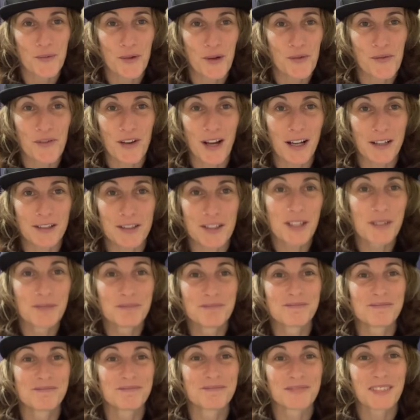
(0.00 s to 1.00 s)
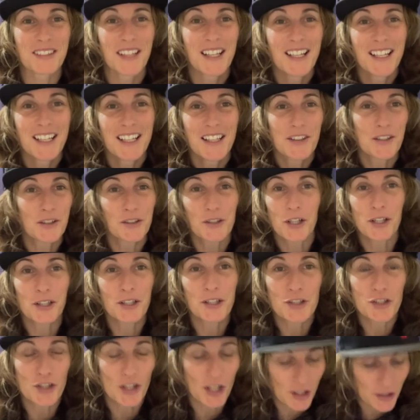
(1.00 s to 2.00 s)
They're facts. They're not
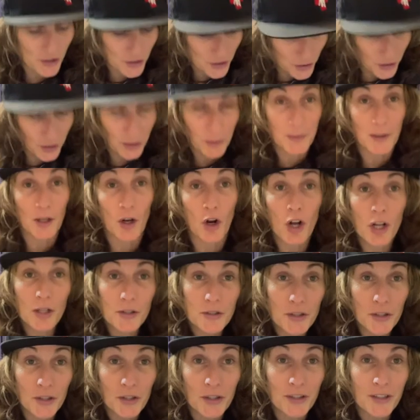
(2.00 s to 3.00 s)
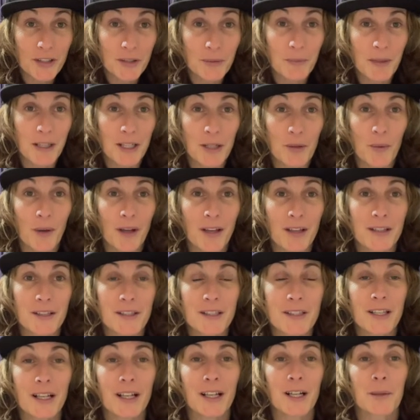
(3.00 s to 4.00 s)
going to change. They're going to be altered in many
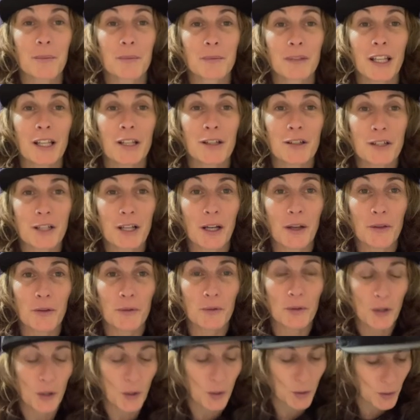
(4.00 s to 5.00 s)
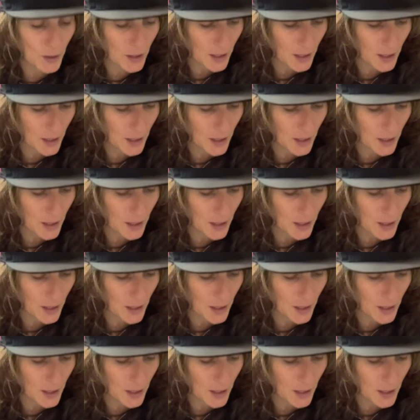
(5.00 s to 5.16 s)
ways later down the road.